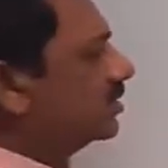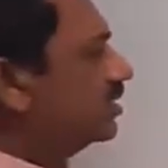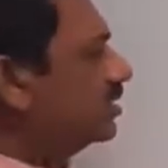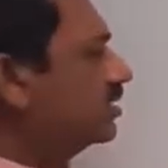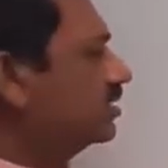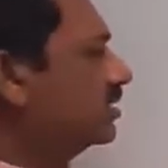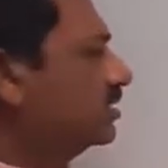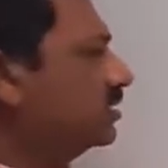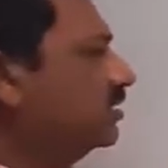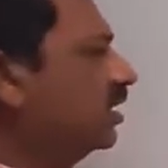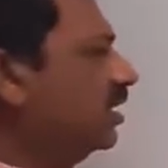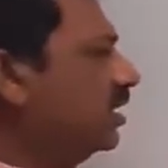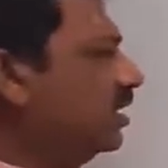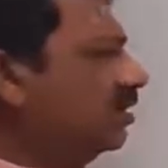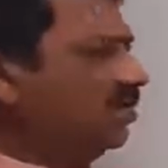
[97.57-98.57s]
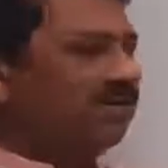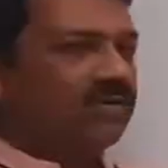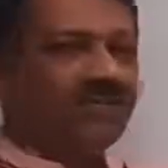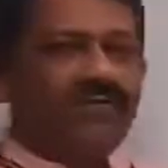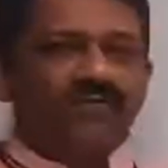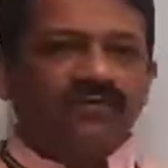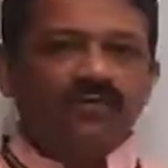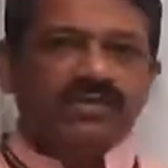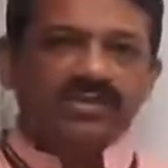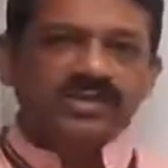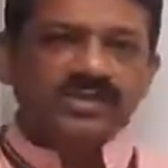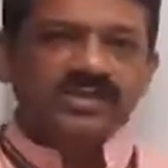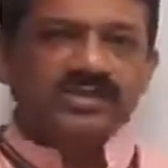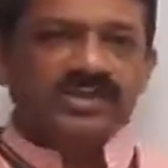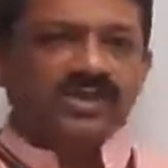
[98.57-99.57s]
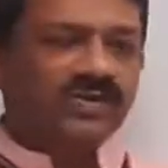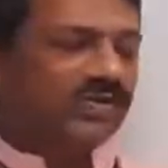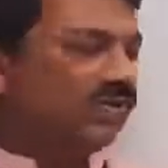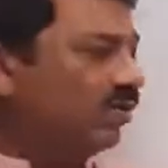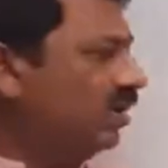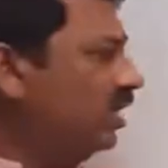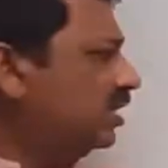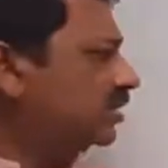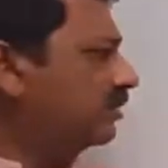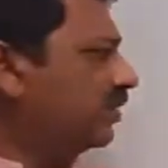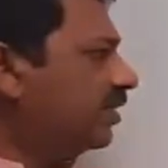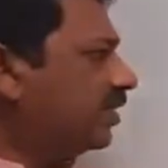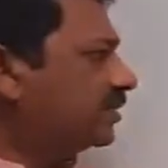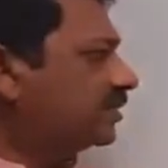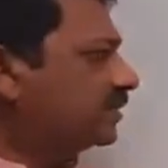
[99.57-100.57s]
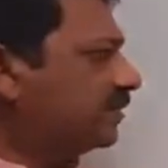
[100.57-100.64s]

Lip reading: This is the fork system call as far as